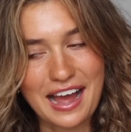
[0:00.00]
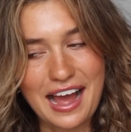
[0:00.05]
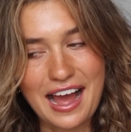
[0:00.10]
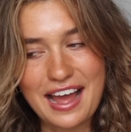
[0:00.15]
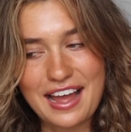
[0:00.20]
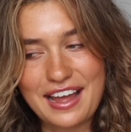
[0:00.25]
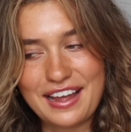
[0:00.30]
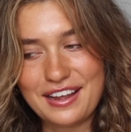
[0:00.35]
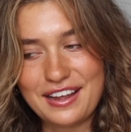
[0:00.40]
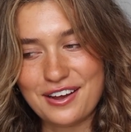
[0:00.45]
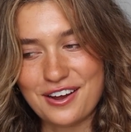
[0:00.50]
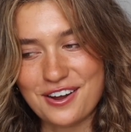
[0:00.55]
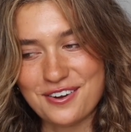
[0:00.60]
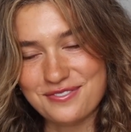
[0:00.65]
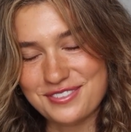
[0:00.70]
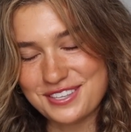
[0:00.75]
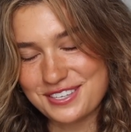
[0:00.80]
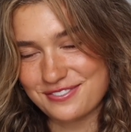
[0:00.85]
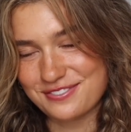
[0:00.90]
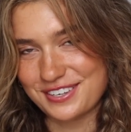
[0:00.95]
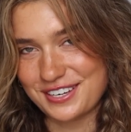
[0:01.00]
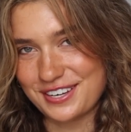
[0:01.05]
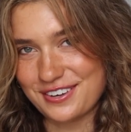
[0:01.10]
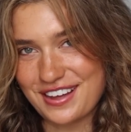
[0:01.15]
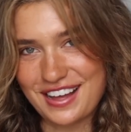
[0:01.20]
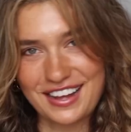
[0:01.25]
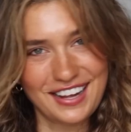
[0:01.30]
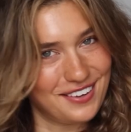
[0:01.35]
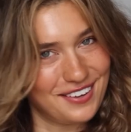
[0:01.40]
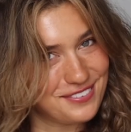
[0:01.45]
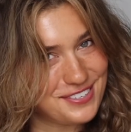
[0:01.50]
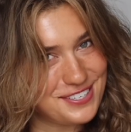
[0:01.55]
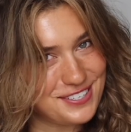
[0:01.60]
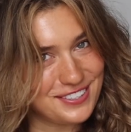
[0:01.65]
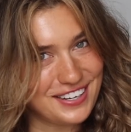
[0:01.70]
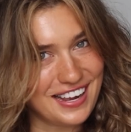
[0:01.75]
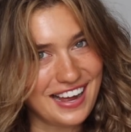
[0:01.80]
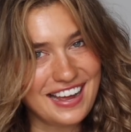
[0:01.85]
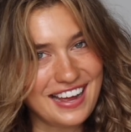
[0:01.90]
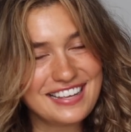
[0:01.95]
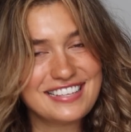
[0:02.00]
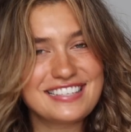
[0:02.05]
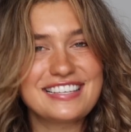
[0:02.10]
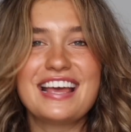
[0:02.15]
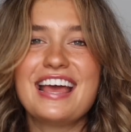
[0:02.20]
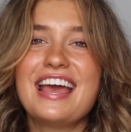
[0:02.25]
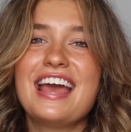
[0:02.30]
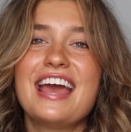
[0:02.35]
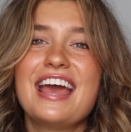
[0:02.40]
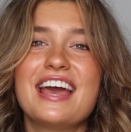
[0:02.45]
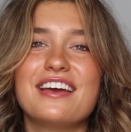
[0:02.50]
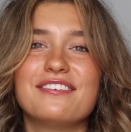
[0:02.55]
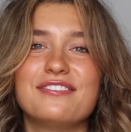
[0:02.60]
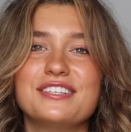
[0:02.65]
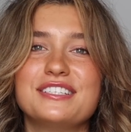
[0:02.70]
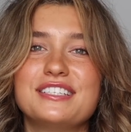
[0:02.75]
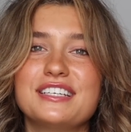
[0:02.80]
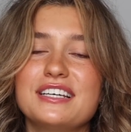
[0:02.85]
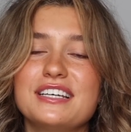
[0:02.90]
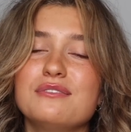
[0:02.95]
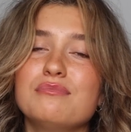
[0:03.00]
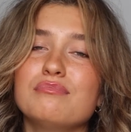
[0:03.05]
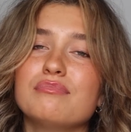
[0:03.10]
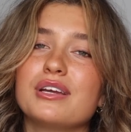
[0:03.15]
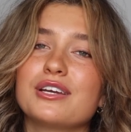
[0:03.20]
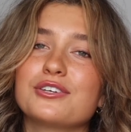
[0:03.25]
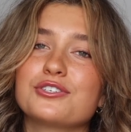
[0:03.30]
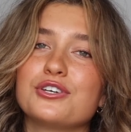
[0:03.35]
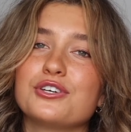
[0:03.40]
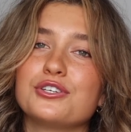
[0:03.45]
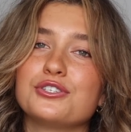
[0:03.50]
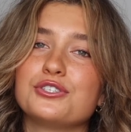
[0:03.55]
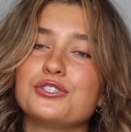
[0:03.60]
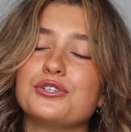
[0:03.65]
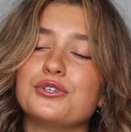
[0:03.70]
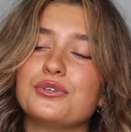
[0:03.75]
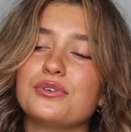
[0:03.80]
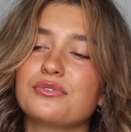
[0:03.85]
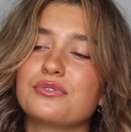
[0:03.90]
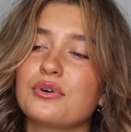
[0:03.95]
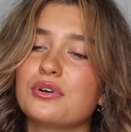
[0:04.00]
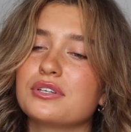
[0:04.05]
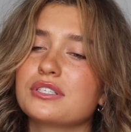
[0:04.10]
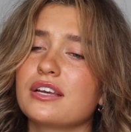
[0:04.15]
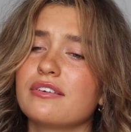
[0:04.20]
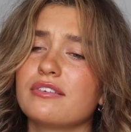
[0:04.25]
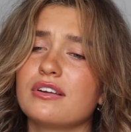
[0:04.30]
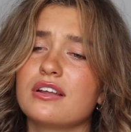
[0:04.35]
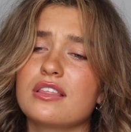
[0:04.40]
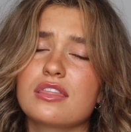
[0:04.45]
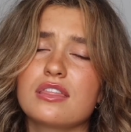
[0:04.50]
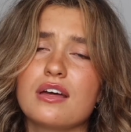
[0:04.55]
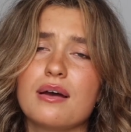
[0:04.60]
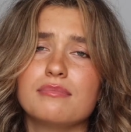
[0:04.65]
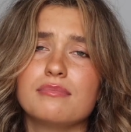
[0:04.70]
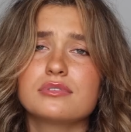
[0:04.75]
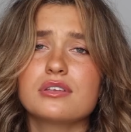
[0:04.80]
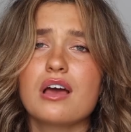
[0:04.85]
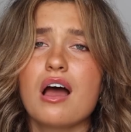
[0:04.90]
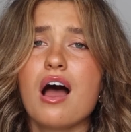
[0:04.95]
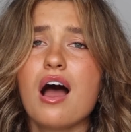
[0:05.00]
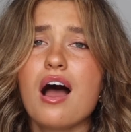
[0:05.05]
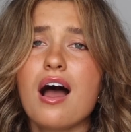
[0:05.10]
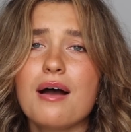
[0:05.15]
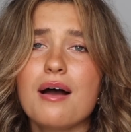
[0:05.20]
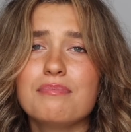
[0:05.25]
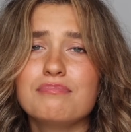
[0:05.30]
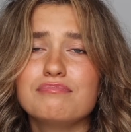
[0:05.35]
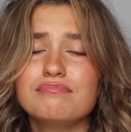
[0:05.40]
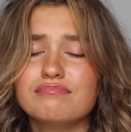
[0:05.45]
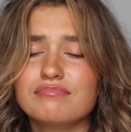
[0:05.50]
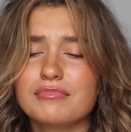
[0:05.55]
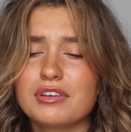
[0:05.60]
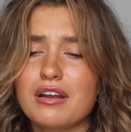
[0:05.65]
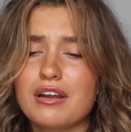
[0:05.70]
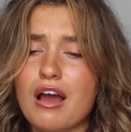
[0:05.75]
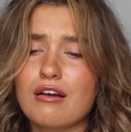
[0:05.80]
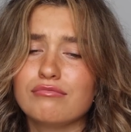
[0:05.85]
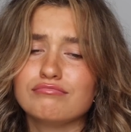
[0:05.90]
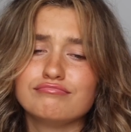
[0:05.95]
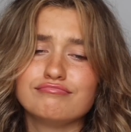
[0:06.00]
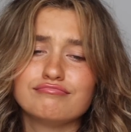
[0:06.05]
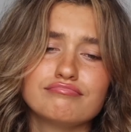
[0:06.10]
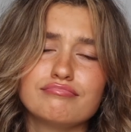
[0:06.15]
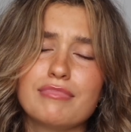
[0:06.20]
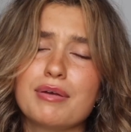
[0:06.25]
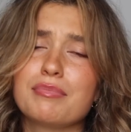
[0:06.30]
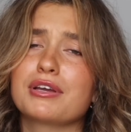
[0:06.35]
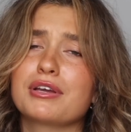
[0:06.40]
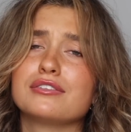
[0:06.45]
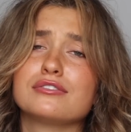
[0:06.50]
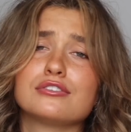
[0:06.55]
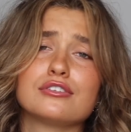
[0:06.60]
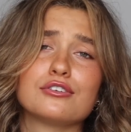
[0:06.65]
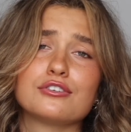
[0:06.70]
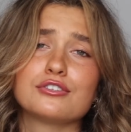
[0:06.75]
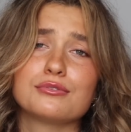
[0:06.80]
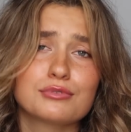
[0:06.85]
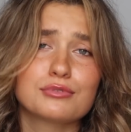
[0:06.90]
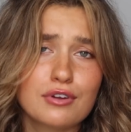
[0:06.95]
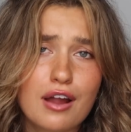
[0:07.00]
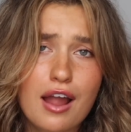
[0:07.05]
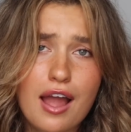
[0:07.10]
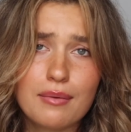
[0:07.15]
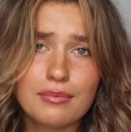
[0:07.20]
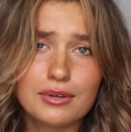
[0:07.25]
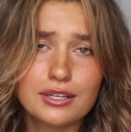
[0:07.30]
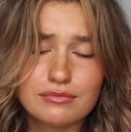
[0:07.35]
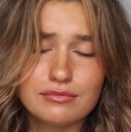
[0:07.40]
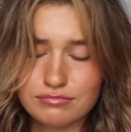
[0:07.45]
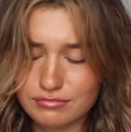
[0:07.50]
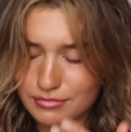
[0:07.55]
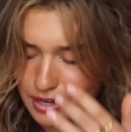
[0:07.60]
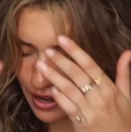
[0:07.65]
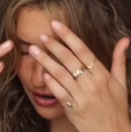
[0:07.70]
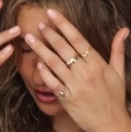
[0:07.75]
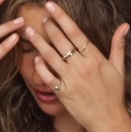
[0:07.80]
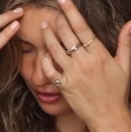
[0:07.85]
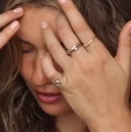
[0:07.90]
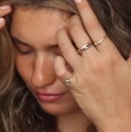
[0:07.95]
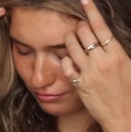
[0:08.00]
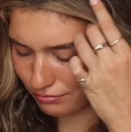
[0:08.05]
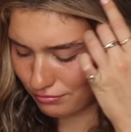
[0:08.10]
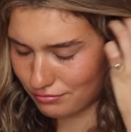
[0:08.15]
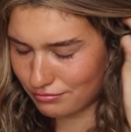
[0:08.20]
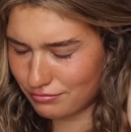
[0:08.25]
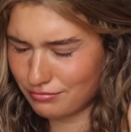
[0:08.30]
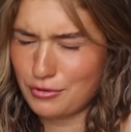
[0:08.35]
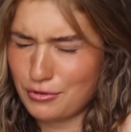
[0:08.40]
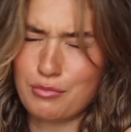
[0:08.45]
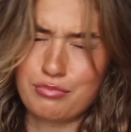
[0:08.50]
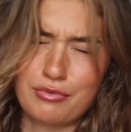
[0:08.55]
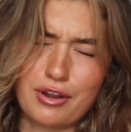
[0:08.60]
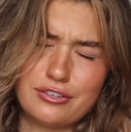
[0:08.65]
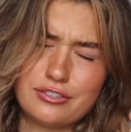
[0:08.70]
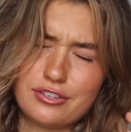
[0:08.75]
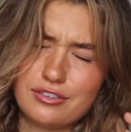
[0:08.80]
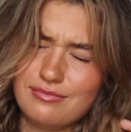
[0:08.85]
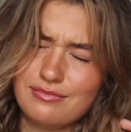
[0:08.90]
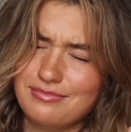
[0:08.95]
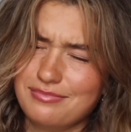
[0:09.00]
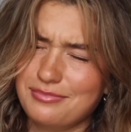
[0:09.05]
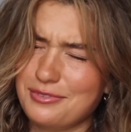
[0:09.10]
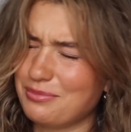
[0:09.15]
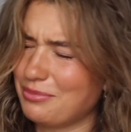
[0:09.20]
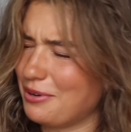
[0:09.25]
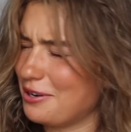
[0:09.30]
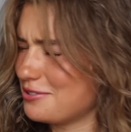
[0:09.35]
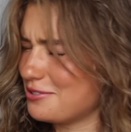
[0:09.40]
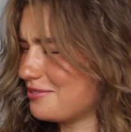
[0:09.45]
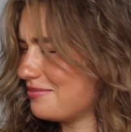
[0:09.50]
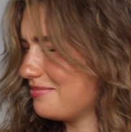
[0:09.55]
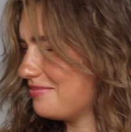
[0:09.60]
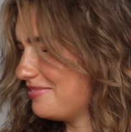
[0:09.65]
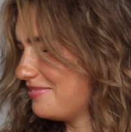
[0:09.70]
I hope this video helped you guys. If it did, make sure to, of course, give it a thumbs up. You know, maybe consider subscribing. I don't know. No pressure. No pressure.